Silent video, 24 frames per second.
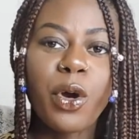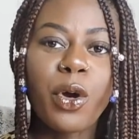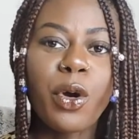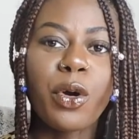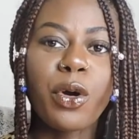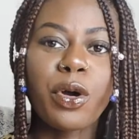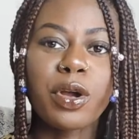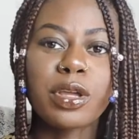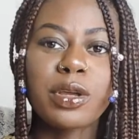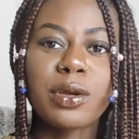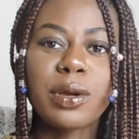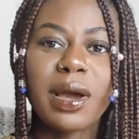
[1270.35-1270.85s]

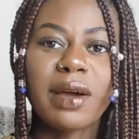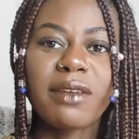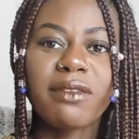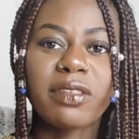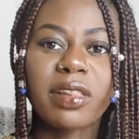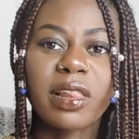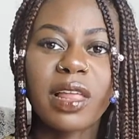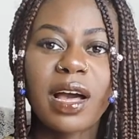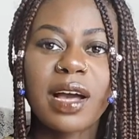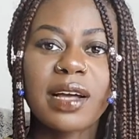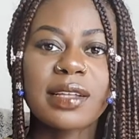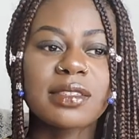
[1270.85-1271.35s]
or you have
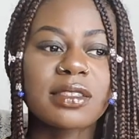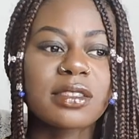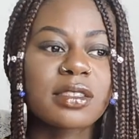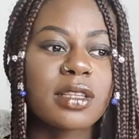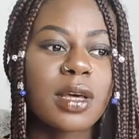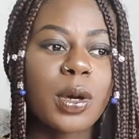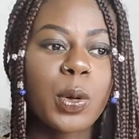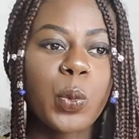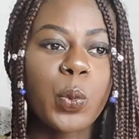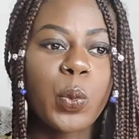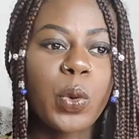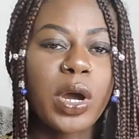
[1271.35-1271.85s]
lost
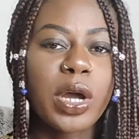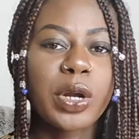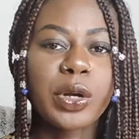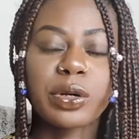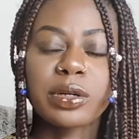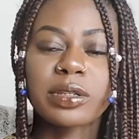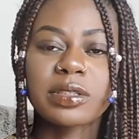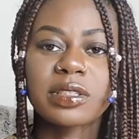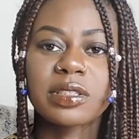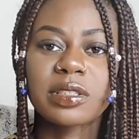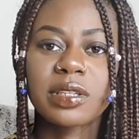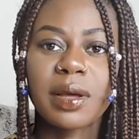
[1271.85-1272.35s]
someone
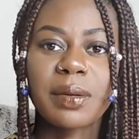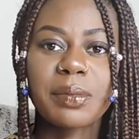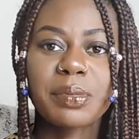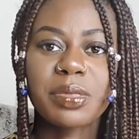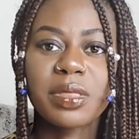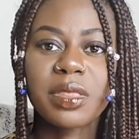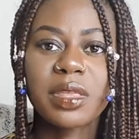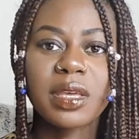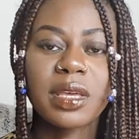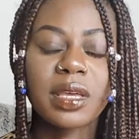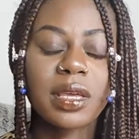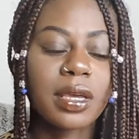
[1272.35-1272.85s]
or
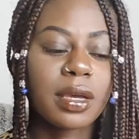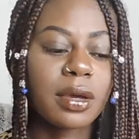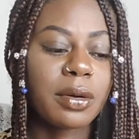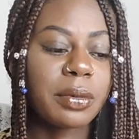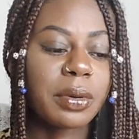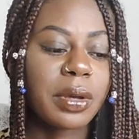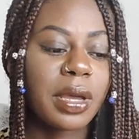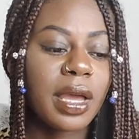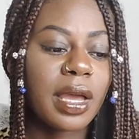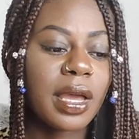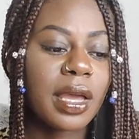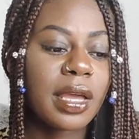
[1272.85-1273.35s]
something.
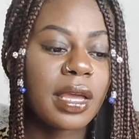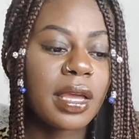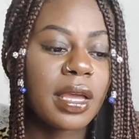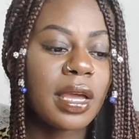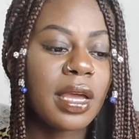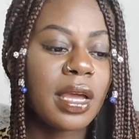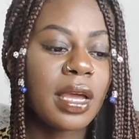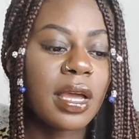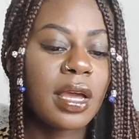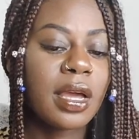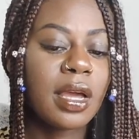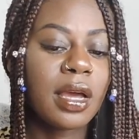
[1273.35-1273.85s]
Okay.
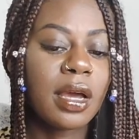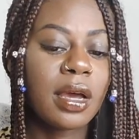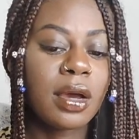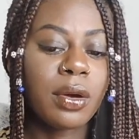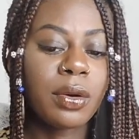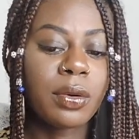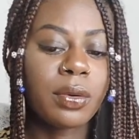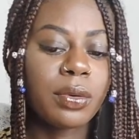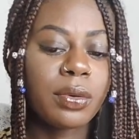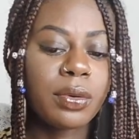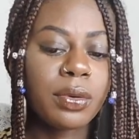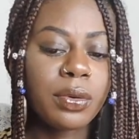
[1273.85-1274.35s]

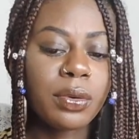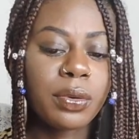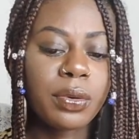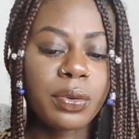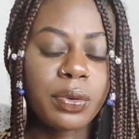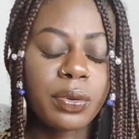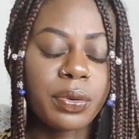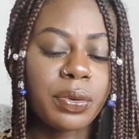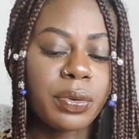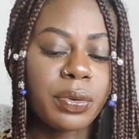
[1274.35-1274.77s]
Ooh.